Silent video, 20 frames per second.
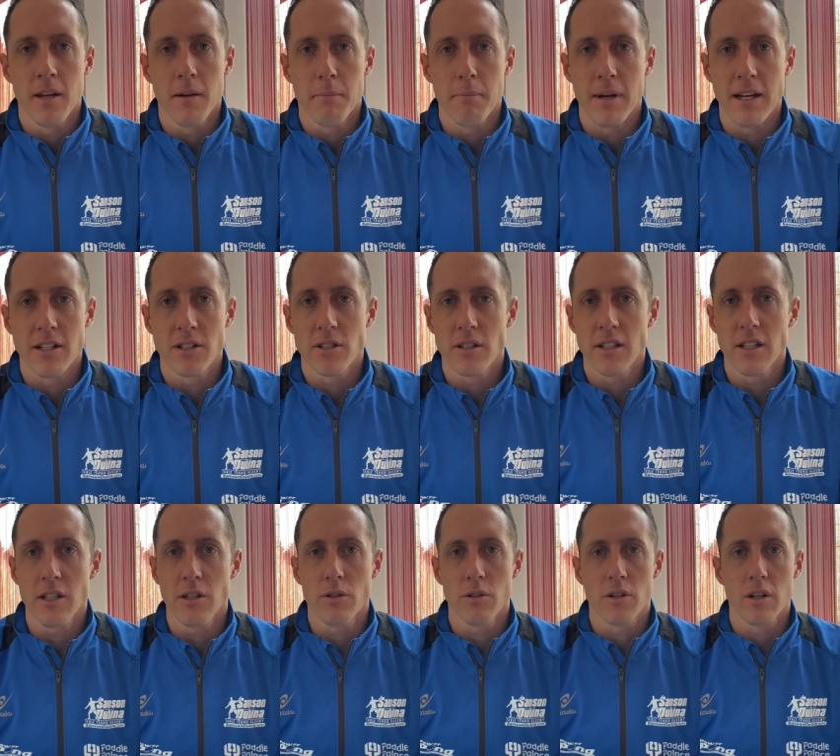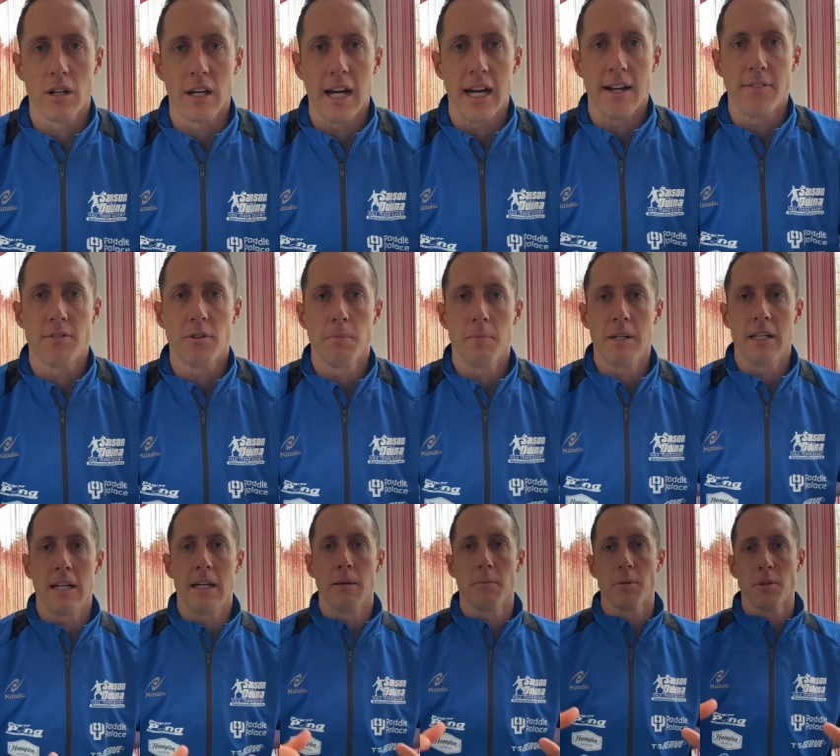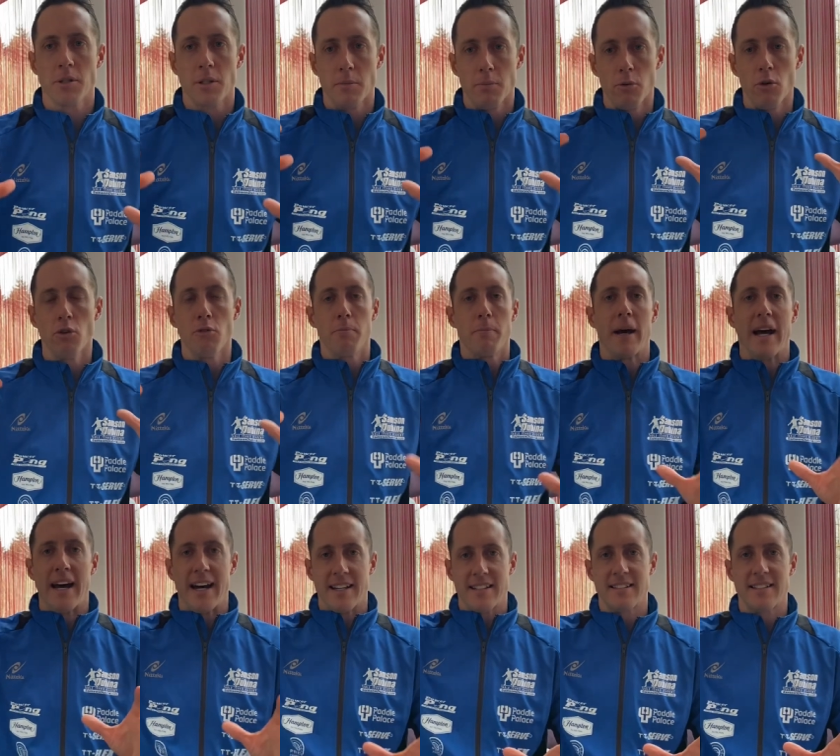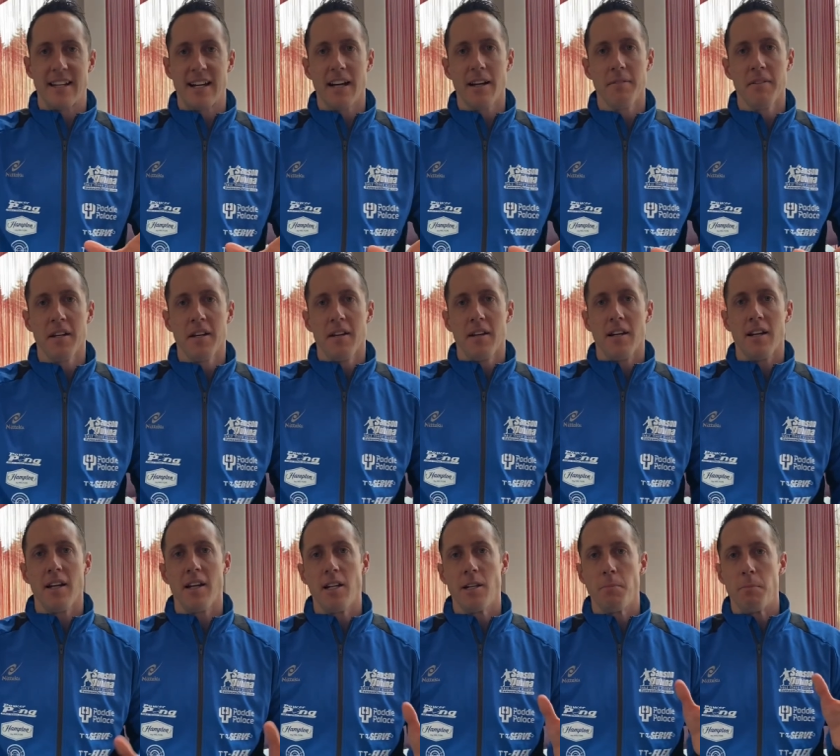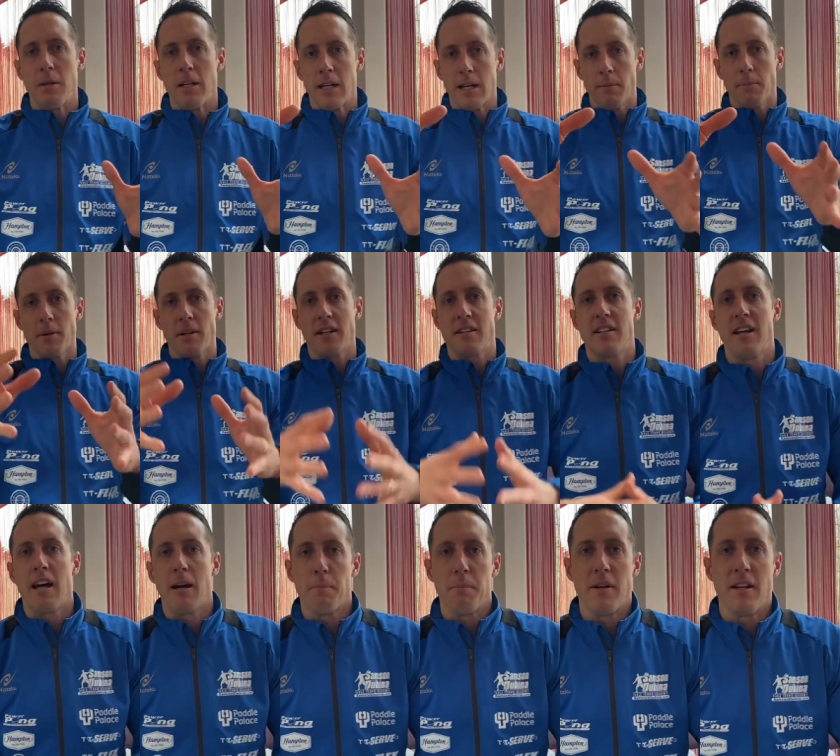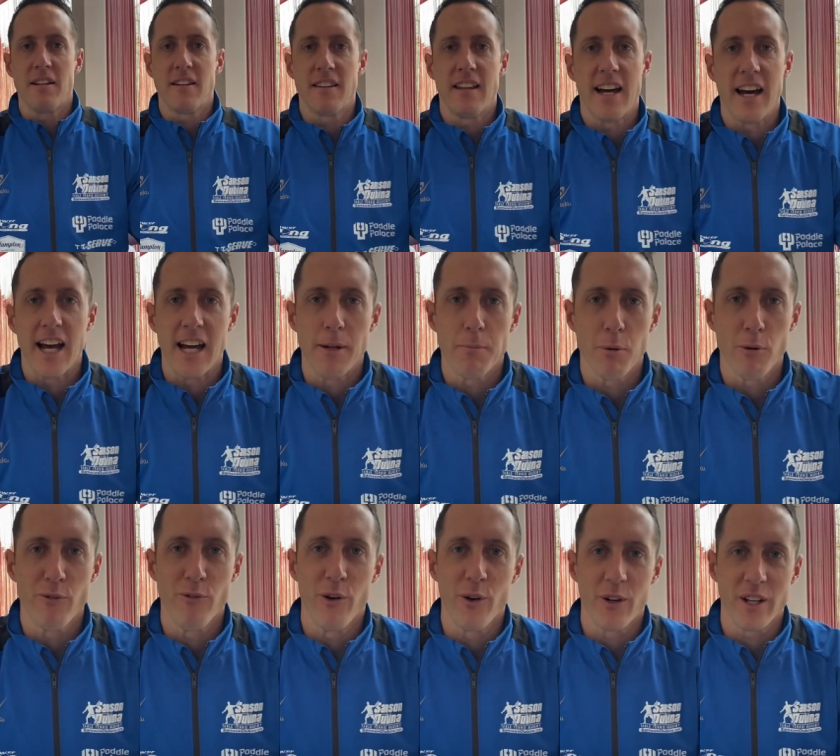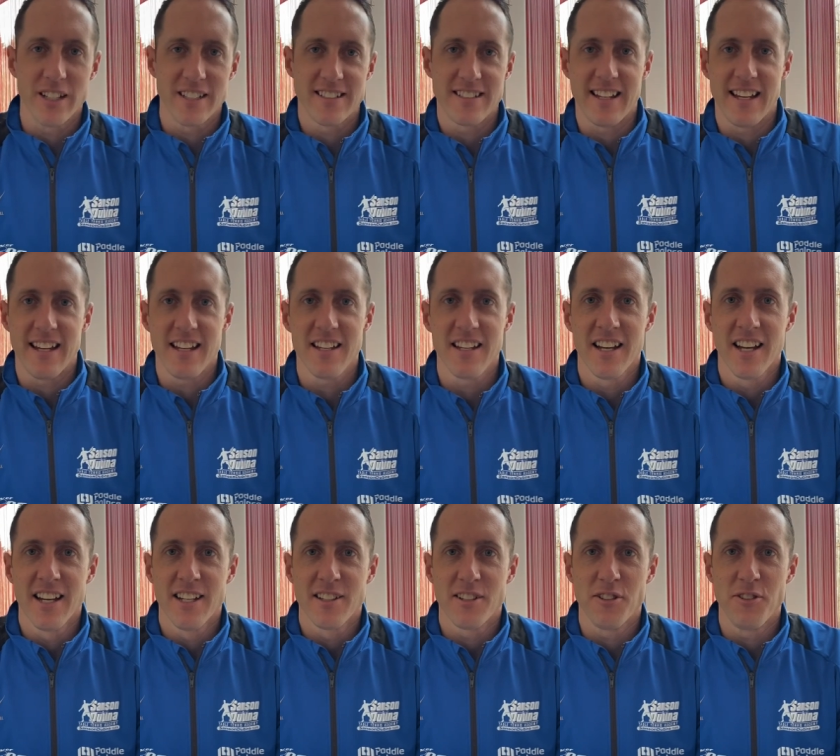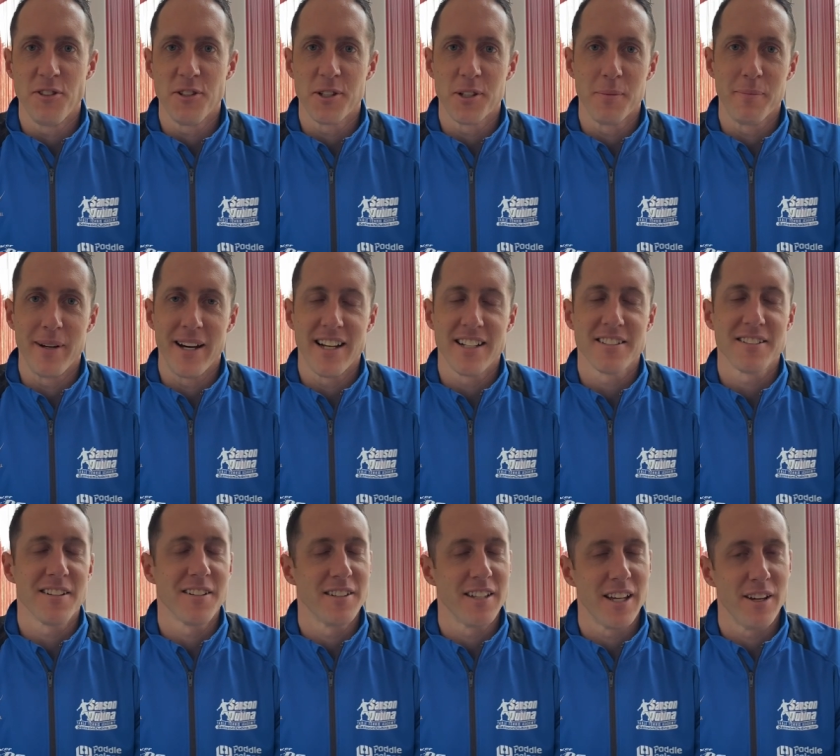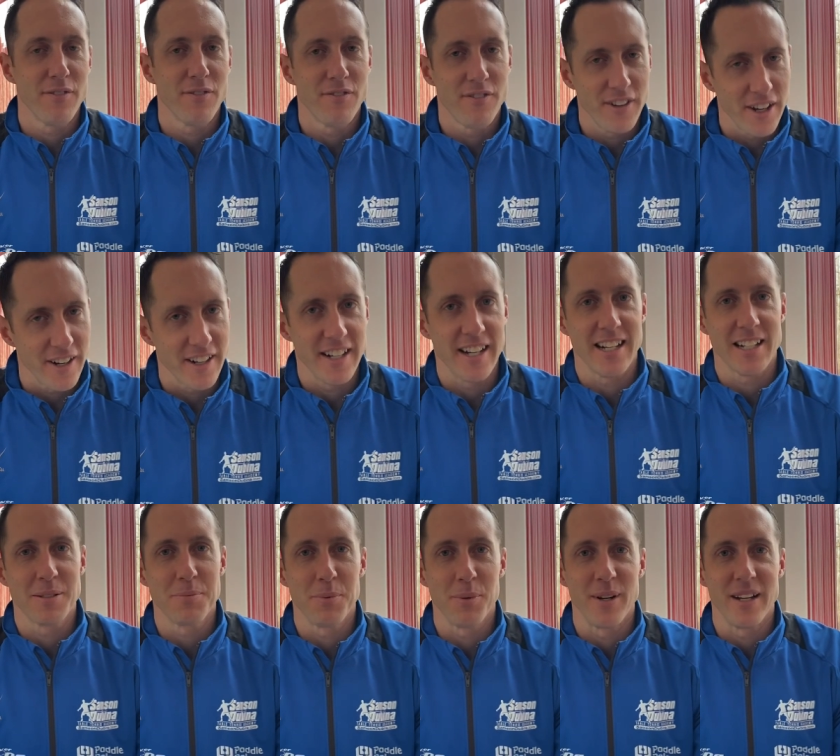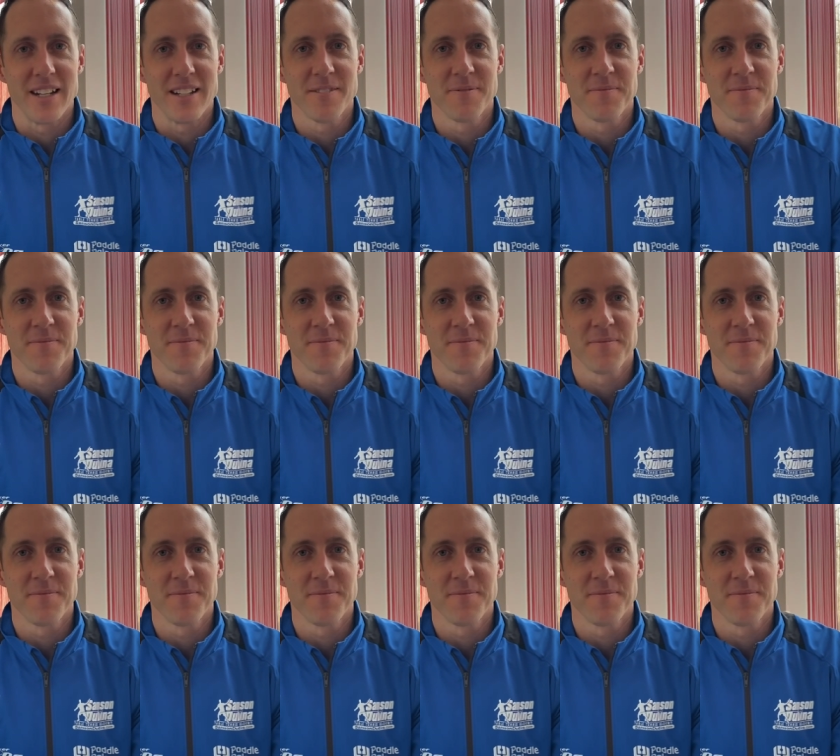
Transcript: Mentally, you're gonna have to be able to move past that and to be able to tap into that hyper-focused state to do your best on that very next point.